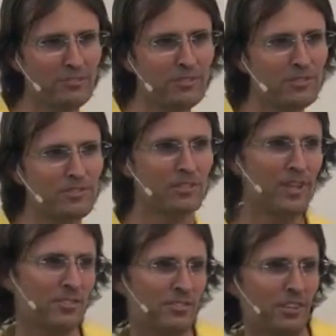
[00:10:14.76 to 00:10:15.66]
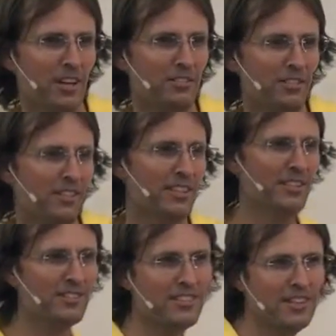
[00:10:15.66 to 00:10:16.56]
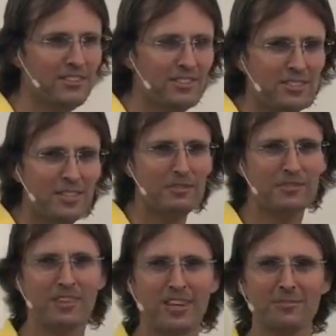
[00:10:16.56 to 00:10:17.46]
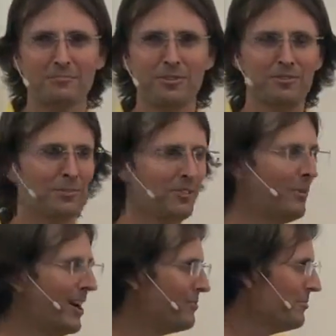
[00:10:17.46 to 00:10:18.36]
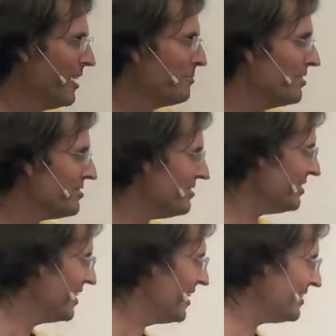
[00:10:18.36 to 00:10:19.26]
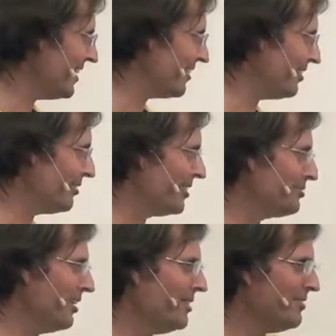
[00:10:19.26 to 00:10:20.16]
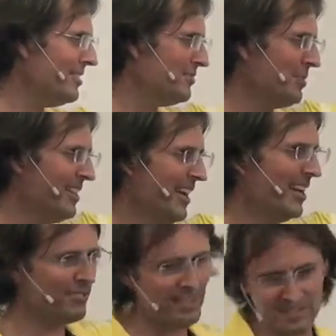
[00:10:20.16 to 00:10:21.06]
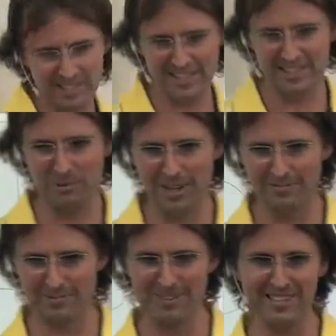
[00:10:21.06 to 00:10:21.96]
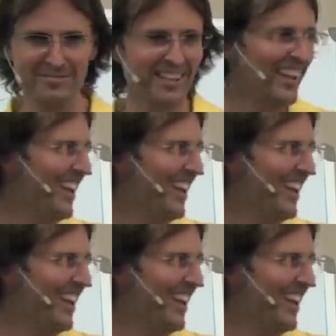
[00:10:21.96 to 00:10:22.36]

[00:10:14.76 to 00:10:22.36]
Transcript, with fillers: on the accelerator, slight turn here, slight turn there, slight movement away from that person. that lorry driver is pretty angry, got to get away from him.